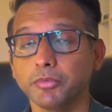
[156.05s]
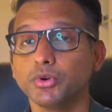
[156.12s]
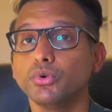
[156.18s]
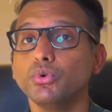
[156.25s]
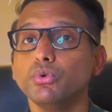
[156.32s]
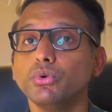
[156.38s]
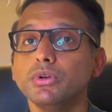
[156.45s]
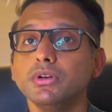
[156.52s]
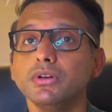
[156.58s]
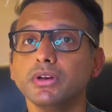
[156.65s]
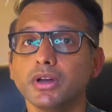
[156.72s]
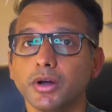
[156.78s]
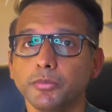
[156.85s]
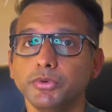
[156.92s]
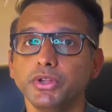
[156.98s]
couldn't
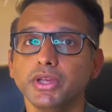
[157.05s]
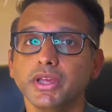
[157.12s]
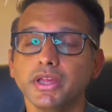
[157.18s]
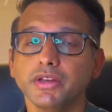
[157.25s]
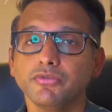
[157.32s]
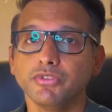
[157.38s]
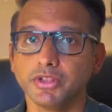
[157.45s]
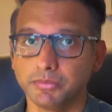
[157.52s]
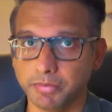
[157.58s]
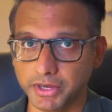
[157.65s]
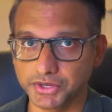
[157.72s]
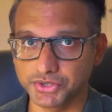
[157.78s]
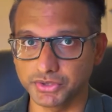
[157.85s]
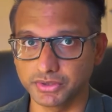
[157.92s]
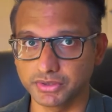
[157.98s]
communicate with
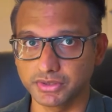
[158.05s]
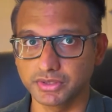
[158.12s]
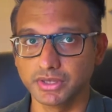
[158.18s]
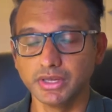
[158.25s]
patients.